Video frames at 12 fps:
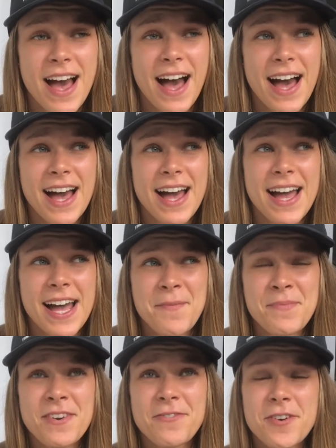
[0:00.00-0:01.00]

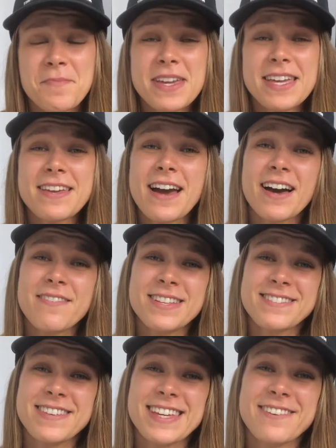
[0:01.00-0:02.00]
For me, I
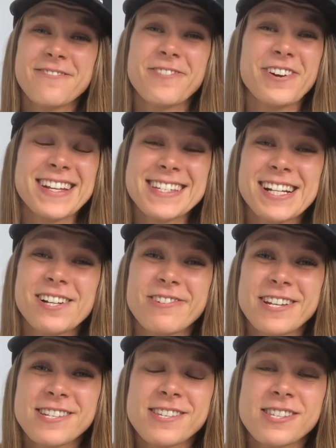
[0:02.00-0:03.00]
went vegan for ethical
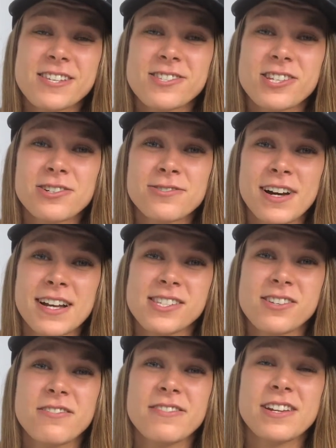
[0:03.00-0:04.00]
reasons, so I
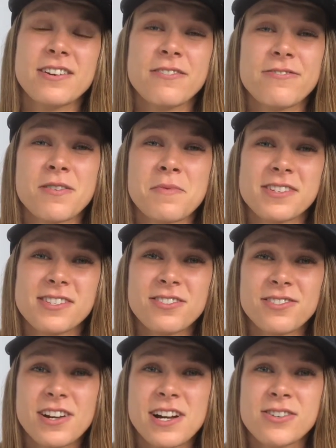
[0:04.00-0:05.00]
saw a video from a
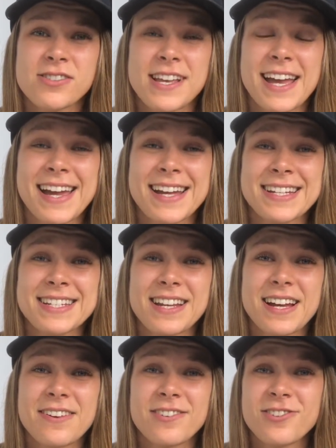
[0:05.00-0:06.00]
slaughterhouse and
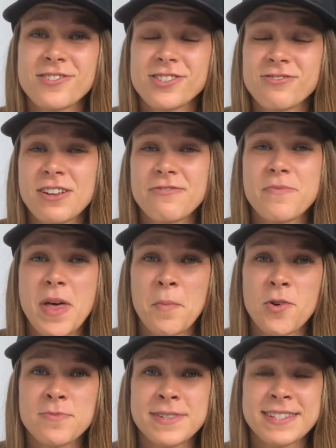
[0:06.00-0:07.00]
I knew straight from that
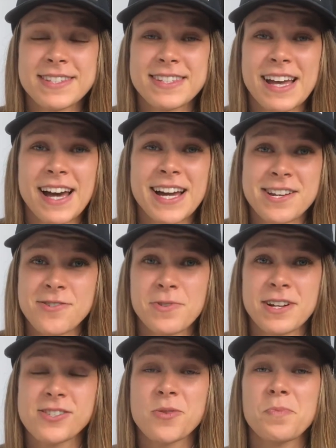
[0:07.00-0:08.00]
moment that I don't
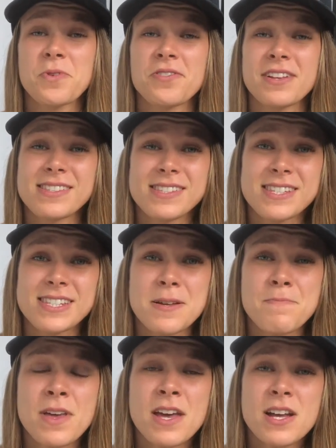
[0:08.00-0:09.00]
want to support that
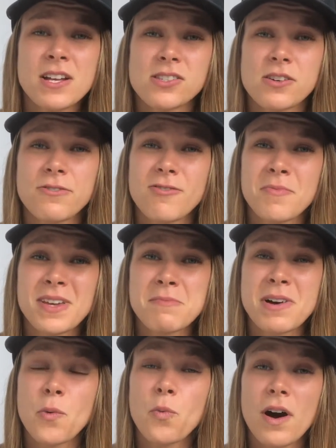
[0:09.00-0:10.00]
system. So for me,
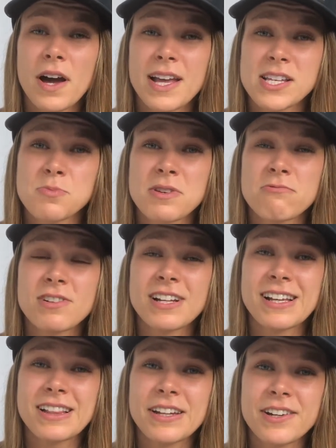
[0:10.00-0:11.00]
my why has been really
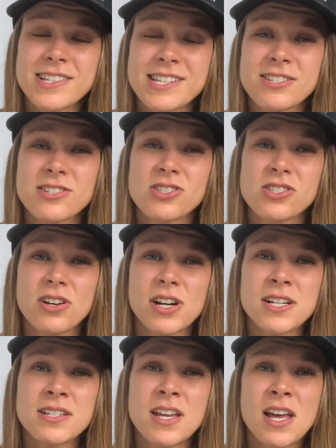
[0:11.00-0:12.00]
clear since the
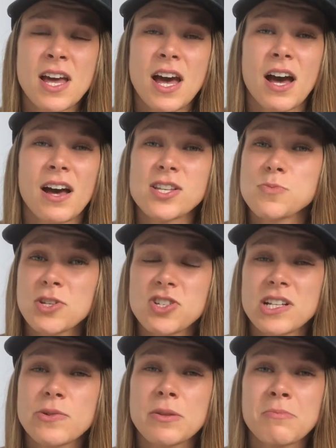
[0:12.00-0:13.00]
start.
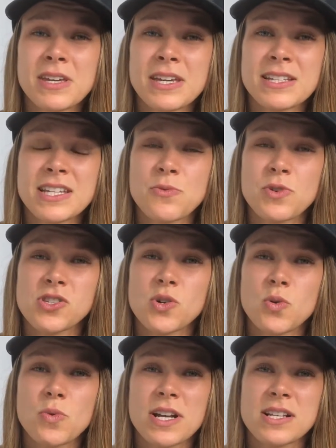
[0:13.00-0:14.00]
Especially with meat, it was
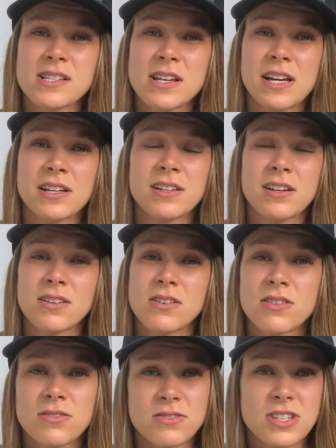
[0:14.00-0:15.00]
always like
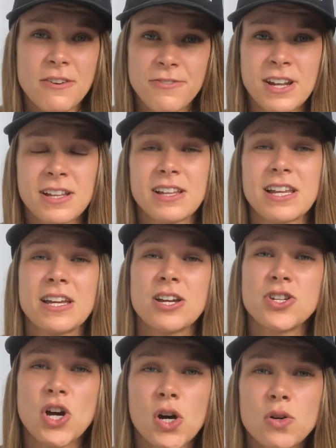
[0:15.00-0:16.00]
definitely a
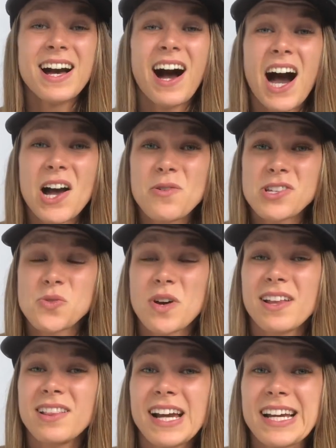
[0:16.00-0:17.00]
no. I was
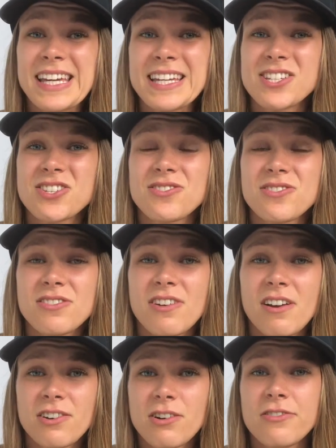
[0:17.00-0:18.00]
quite lucky to
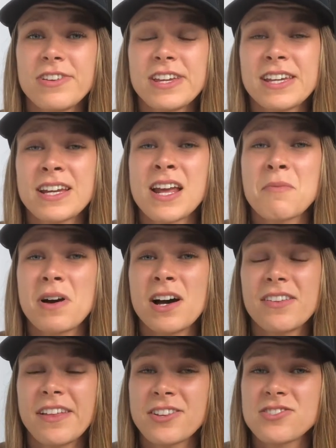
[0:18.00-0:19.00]
go vegan
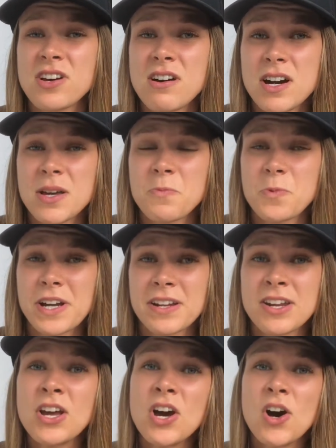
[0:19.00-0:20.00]
about at the time
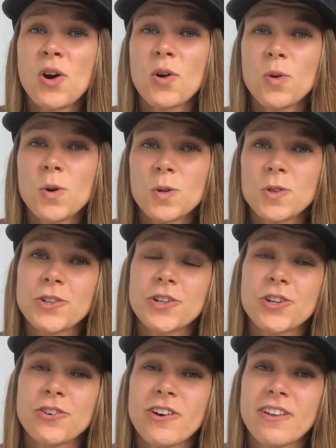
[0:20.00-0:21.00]
when all
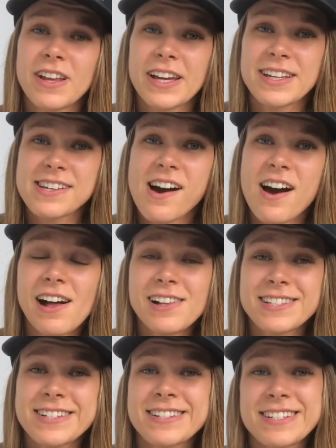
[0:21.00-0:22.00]
the like
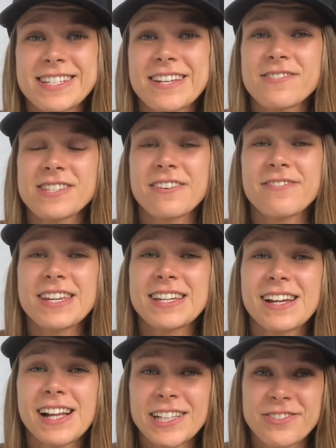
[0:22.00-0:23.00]
alternatives, like
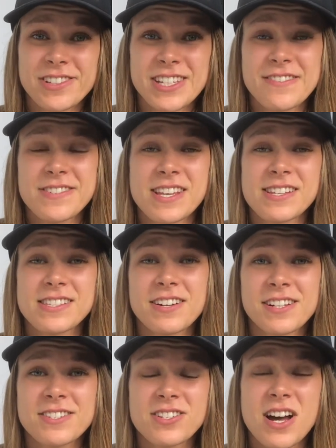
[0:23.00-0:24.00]
vegan alternatives,
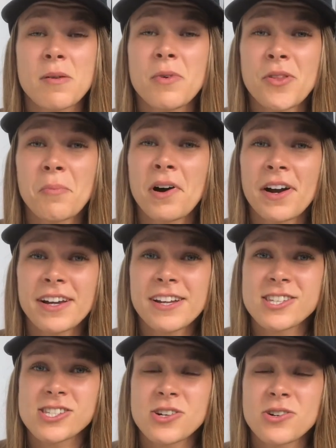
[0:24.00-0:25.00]
started to come on the
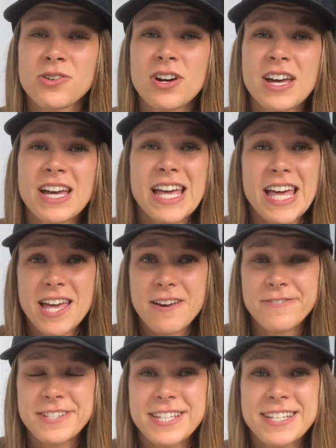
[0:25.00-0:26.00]
market. So
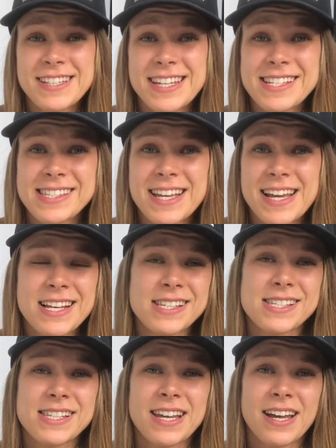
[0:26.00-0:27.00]
everything these
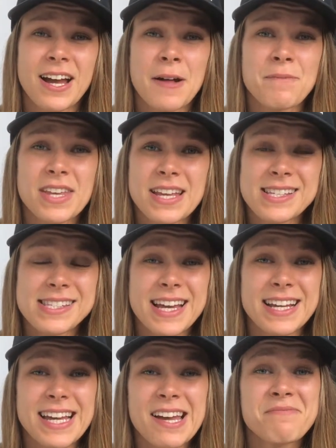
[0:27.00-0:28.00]
days is
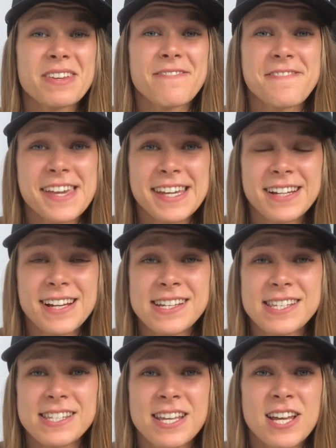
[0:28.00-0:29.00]
and can be
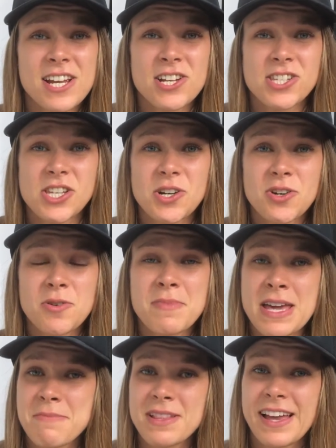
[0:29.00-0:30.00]
veganized. So
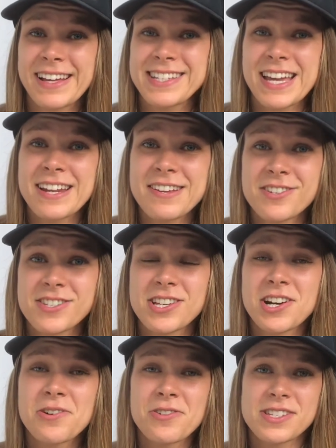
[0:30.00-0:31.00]
maybe like 10 years
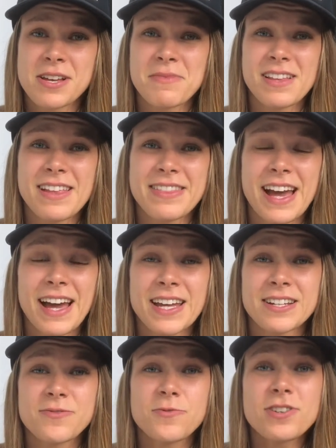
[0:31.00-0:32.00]
ago or something like that,
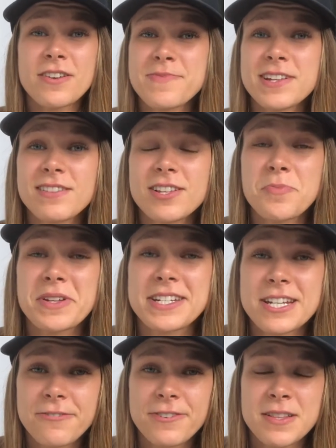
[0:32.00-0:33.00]
it would have been a little bit
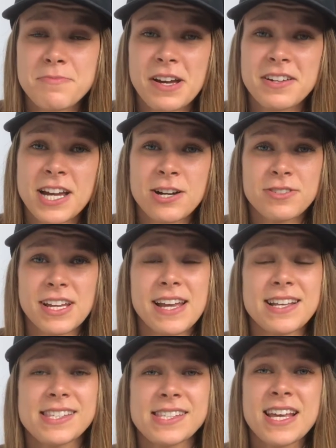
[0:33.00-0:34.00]
different, but
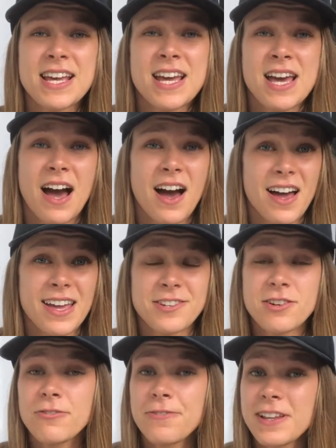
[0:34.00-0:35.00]
nowadays I
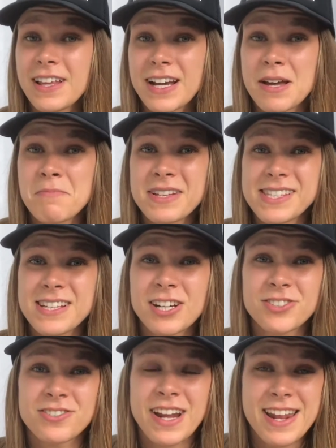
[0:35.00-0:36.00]
don't feel like I'm missing
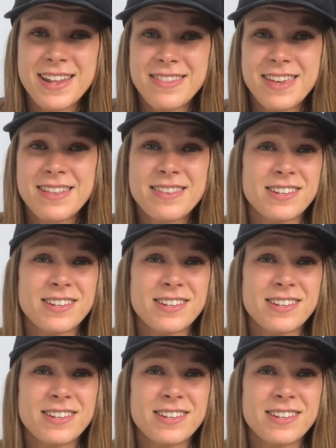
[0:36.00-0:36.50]
out on anything.